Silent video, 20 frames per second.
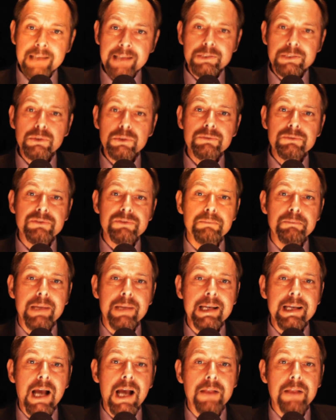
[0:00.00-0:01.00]
That's all
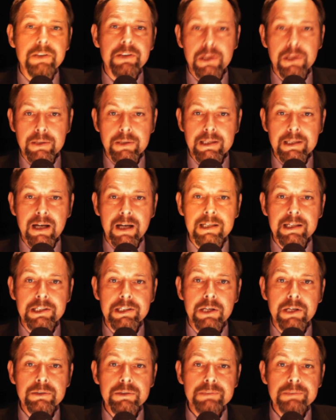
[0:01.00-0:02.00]
from me at the EUnit
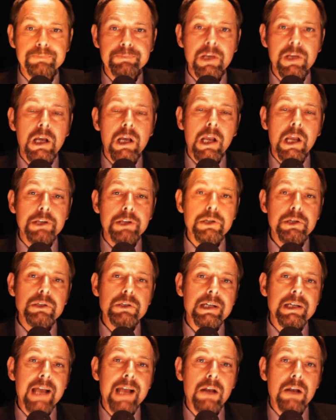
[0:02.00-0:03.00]
Nightly News.
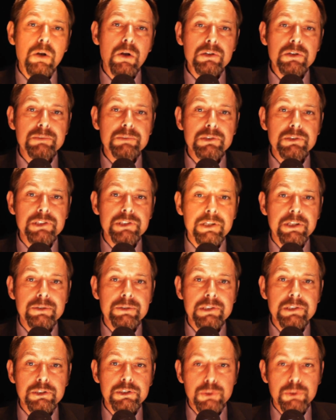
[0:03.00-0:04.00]
You can get lots more
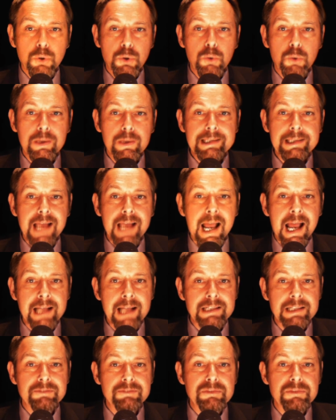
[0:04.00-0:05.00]
news, stories and